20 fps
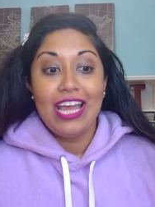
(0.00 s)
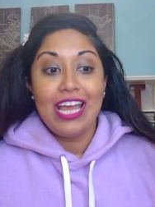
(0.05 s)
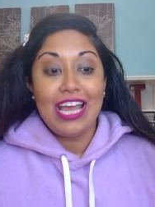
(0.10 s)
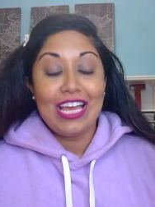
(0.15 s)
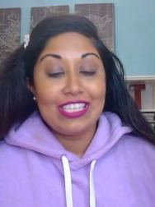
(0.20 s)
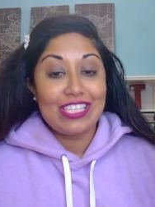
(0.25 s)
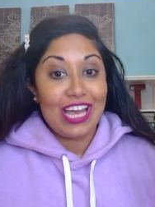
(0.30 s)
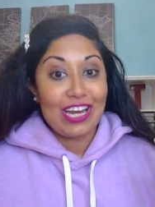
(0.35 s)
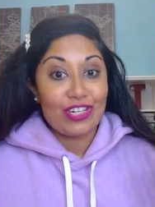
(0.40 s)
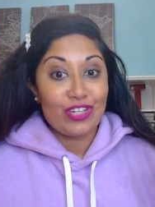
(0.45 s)

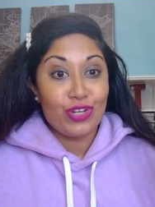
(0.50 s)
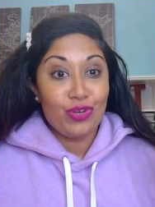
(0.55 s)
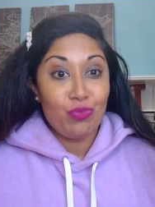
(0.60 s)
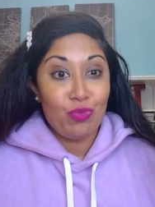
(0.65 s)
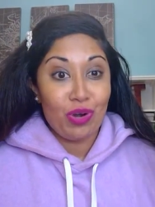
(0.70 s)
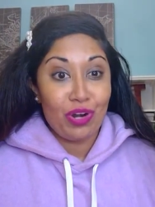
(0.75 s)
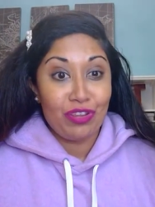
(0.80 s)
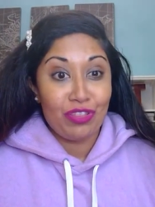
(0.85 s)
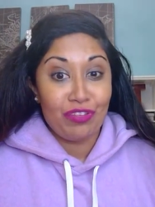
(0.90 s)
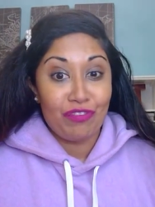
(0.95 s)
It's actually
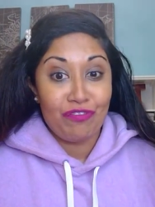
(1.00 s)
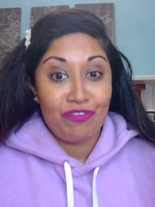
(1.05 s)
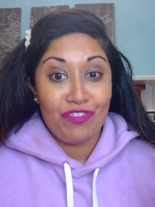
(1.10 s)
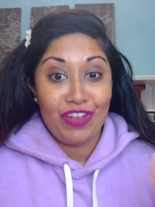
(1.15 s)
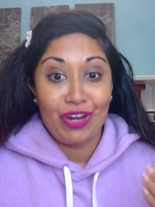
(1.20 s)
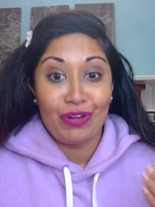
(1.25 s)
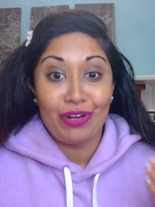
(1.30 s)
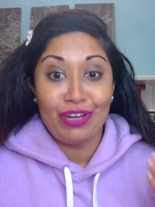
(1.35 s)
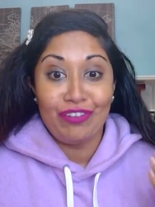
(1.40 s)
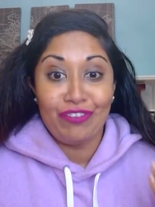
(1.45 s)
one of the
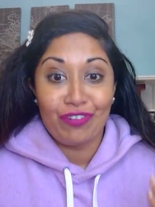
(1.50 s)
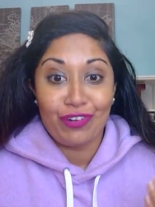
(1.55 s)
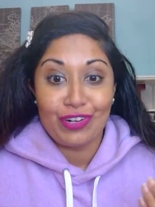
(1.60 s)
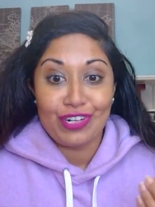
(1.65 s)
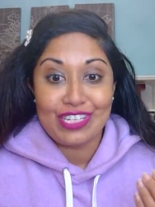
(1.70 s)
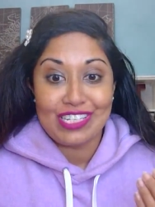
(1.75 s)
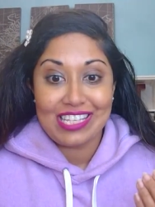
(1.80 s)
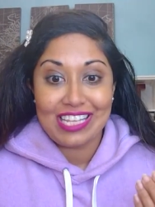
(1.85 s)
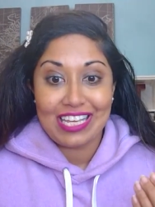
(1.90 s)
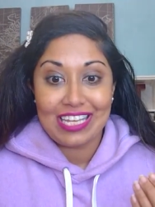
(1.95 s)
very
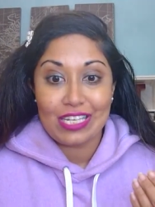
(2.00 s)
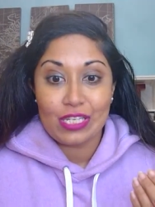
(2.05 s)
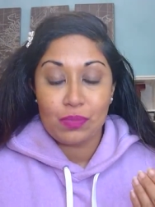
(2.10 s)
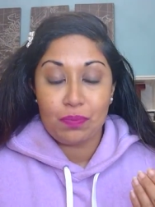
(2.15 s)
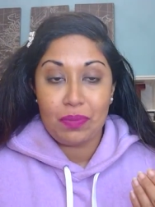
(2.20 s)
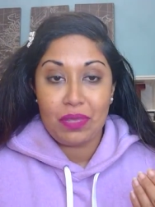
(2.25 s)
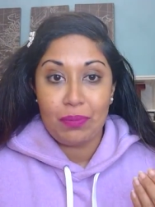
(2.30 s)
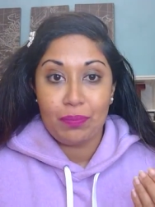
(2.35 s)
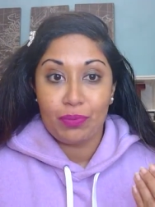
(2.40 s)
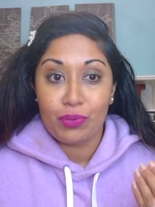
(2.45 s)
first things
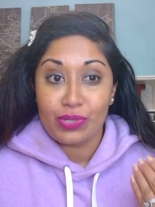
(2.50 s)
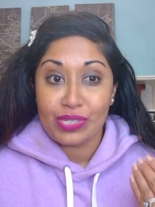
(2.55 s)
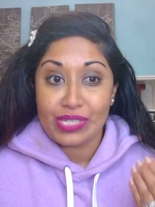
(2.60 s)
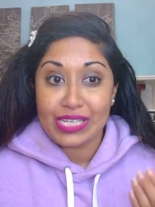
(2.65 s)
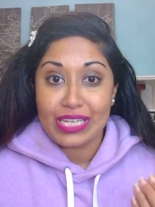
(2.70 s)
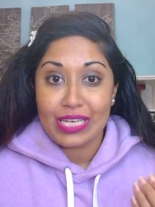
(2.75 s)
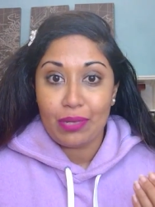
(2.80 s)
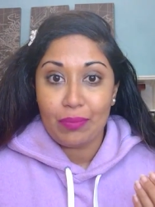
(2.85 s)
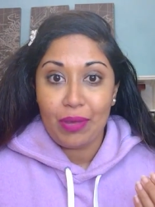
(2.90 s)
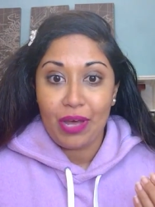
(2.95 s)
people
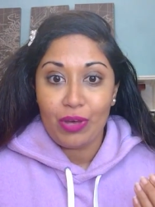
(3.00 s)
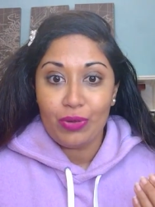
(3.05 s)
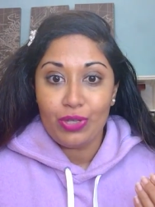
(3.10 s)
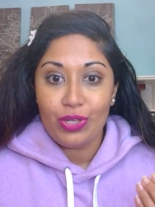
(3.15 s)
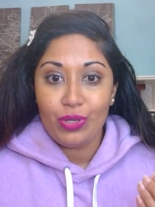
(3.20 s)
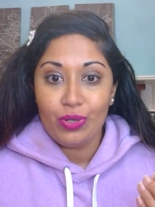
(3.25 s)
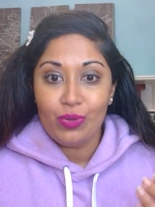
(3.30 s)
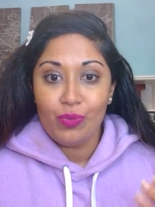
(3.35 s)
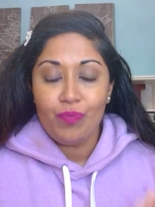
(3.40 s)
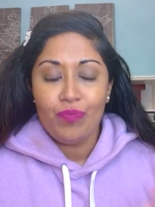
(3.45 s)
see about
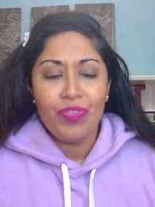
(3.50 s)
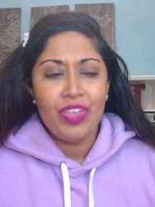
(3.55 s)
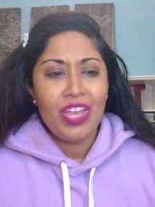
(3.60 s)
you.